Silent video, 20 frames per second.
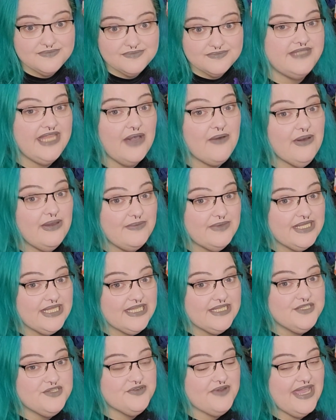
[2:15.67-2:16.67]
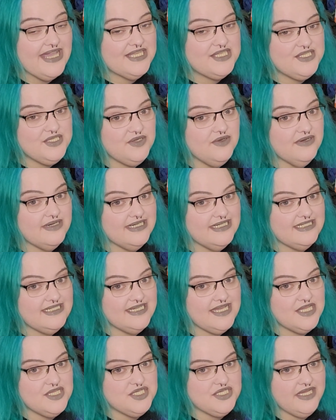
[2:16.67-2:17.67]
Now, I will direct your
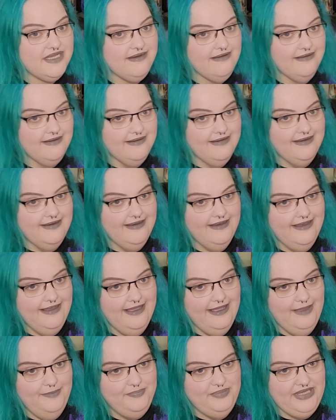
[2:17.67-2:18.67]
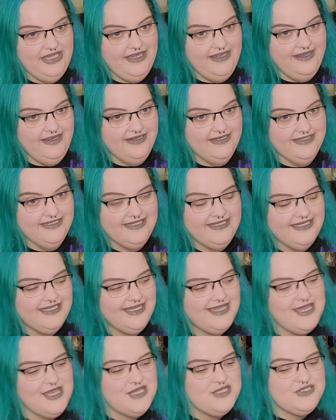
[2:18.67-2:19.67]
attention up here
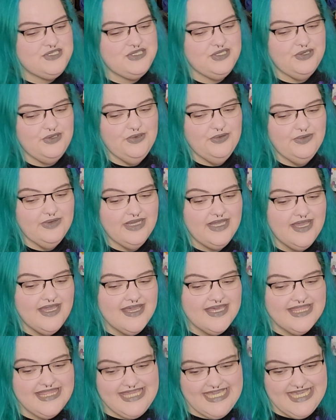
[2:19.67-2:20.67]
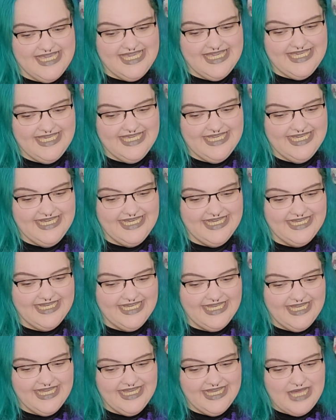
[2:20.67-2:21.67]
to the
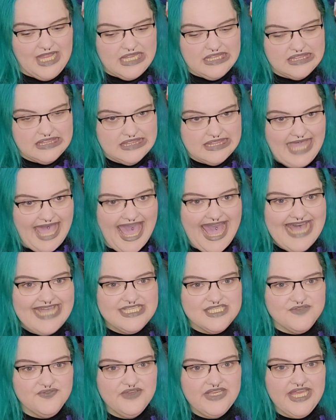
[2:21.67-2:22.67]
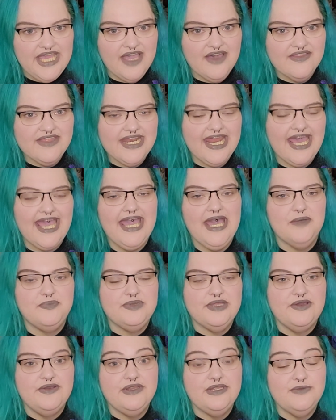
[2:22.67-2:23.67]
last video that I
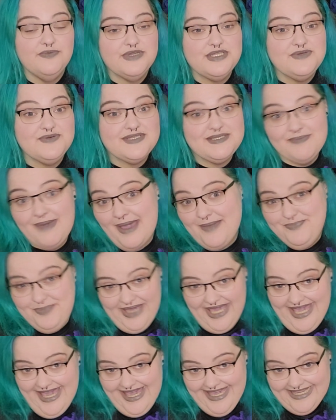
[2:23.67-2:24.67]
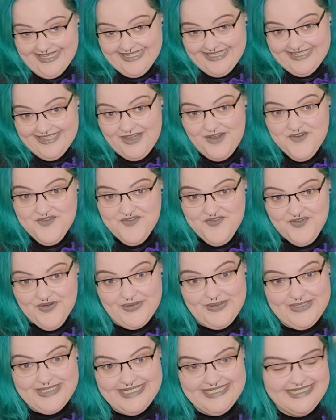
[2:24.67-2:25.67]
uploaded, which was my pick
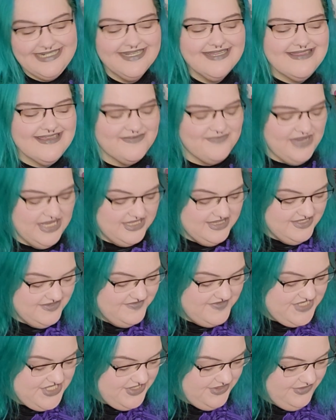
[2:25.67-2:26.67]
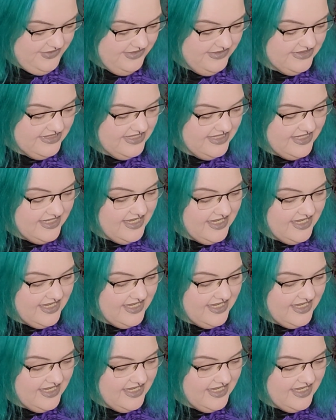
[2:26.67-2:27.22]
for the month of June.